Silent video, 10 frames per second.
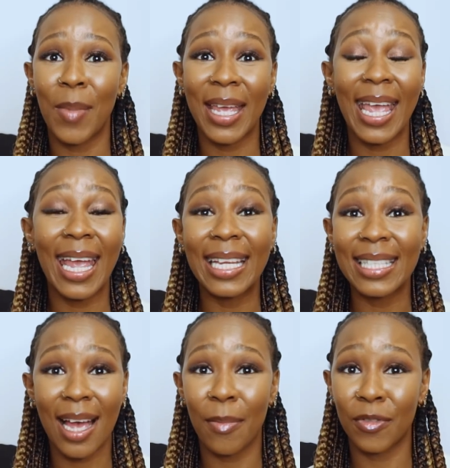make
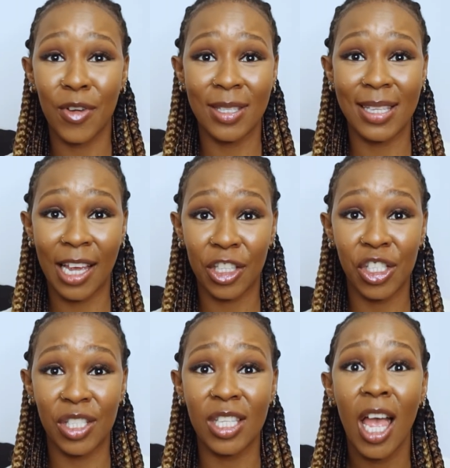any type of
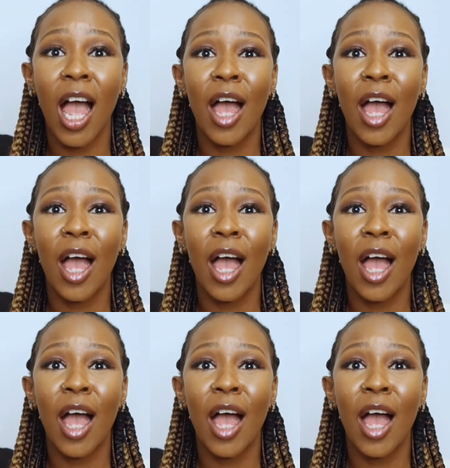transactions